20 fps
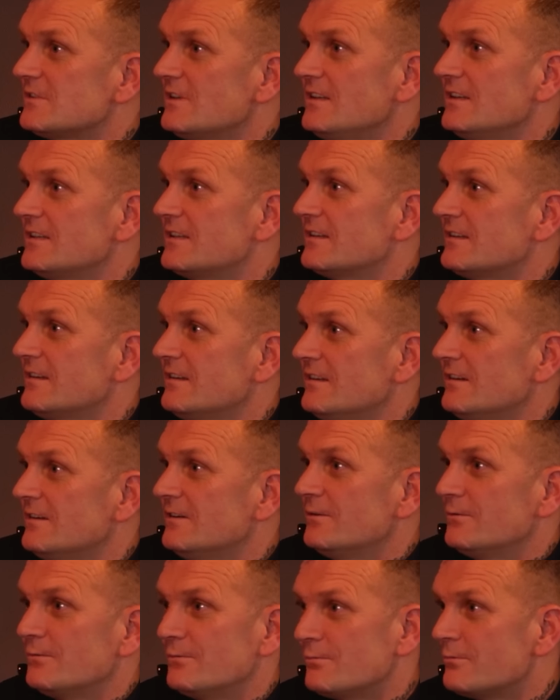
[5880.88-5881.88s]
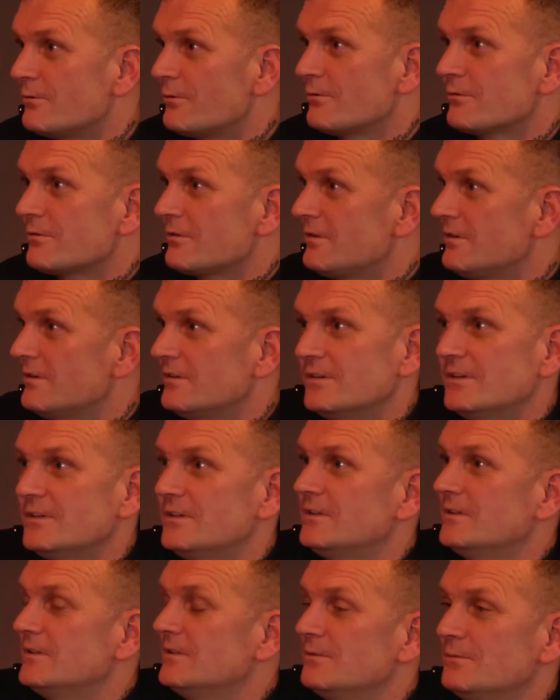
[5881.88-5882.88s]
solid. Work,
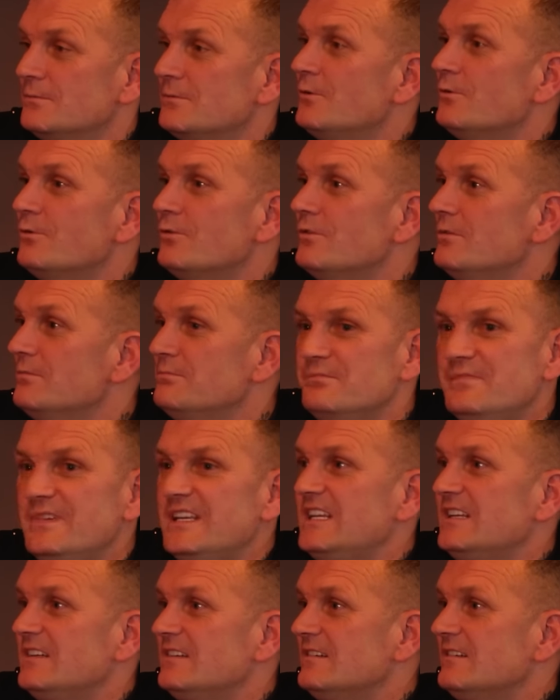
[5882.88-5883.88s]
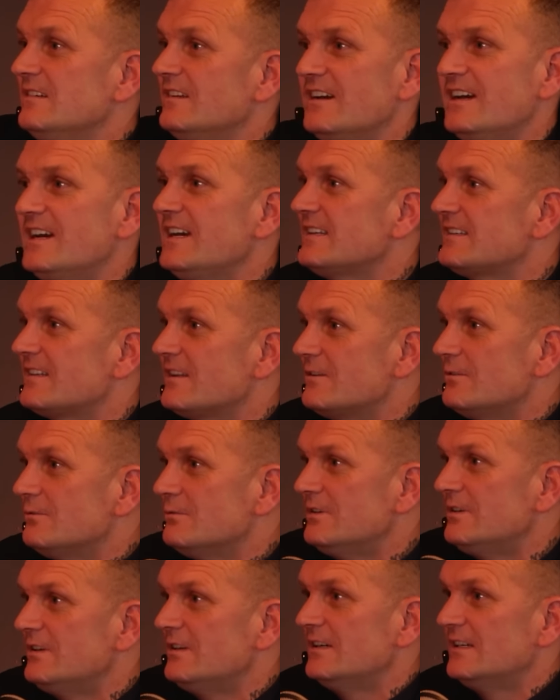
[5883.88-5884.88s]
home, meeting. I had to
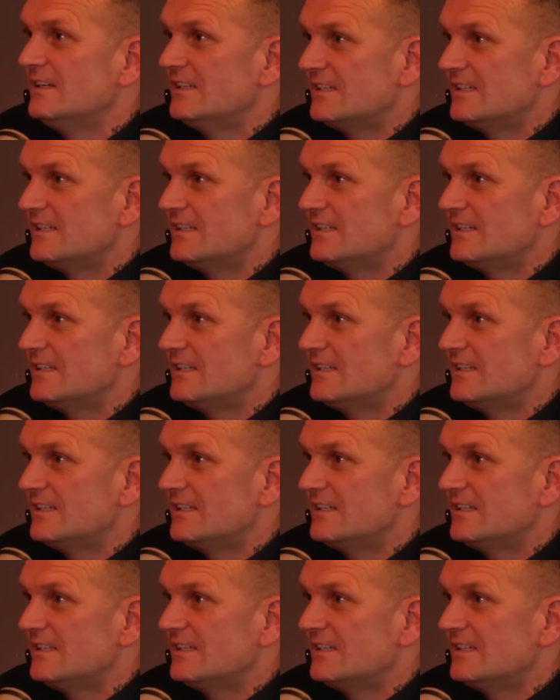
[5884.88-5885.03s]
do it.